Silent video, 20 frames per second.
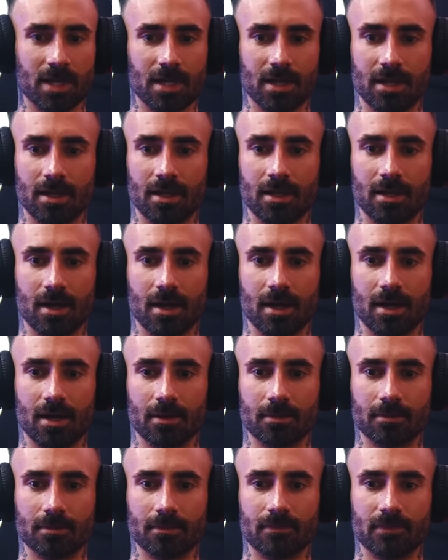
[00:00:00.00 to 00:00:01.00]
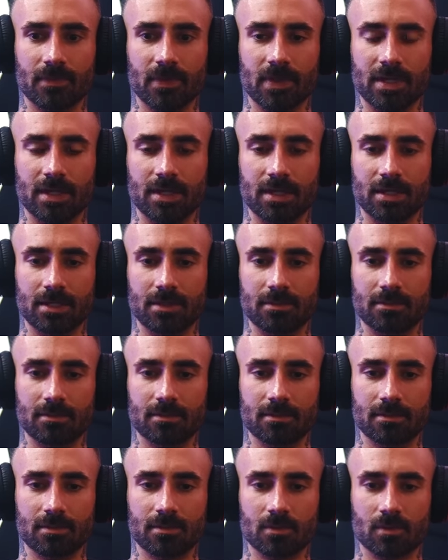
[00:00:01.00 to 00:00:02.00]
and he
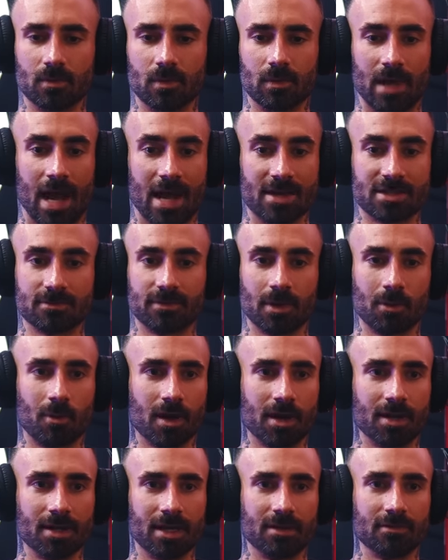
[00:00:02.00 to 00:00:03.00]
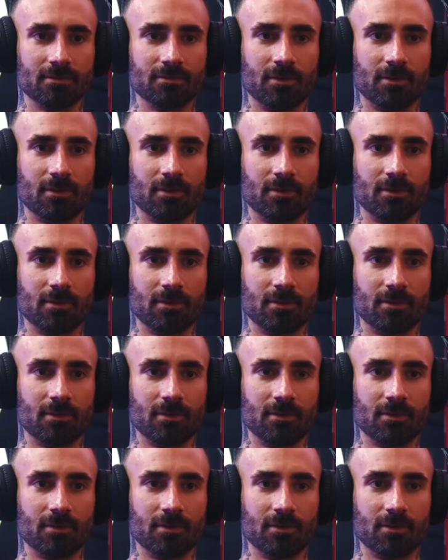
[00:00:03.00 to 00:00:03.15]
asked if I wanted to get